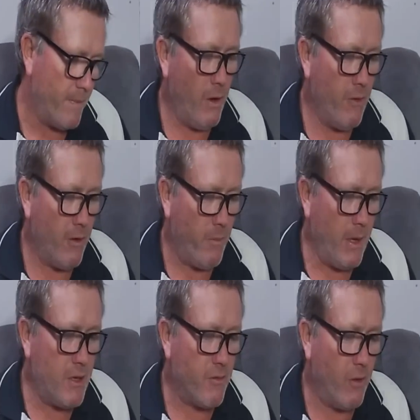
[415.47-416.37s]
When you're on a
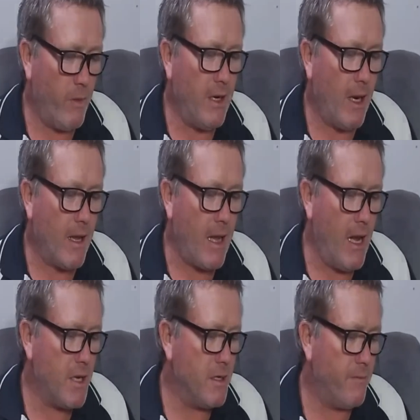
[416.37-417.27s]
beach or in a windy
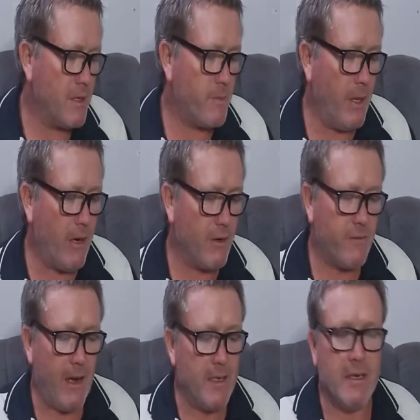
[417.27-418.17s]
location, if the speaker is
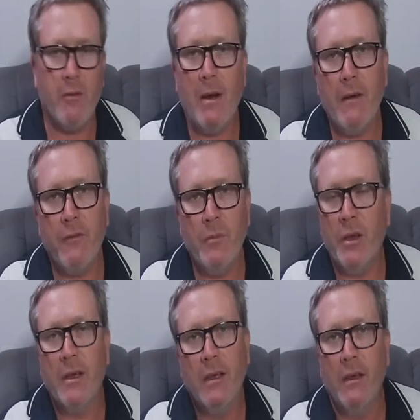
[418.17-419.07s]
facing away from
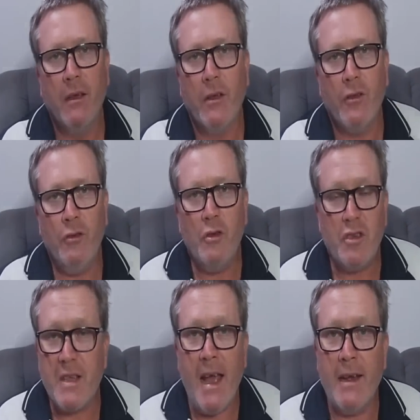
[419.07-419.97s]
you, you
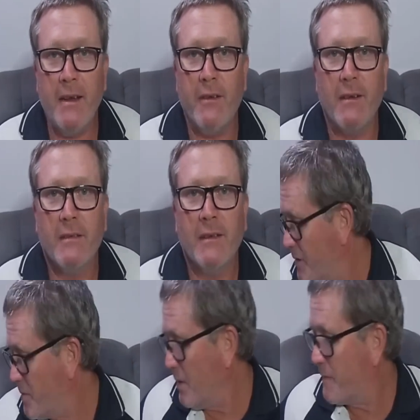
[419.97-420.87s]
just can't hear it. The
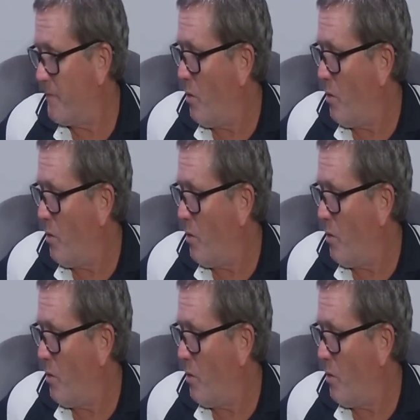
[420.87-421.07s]
response from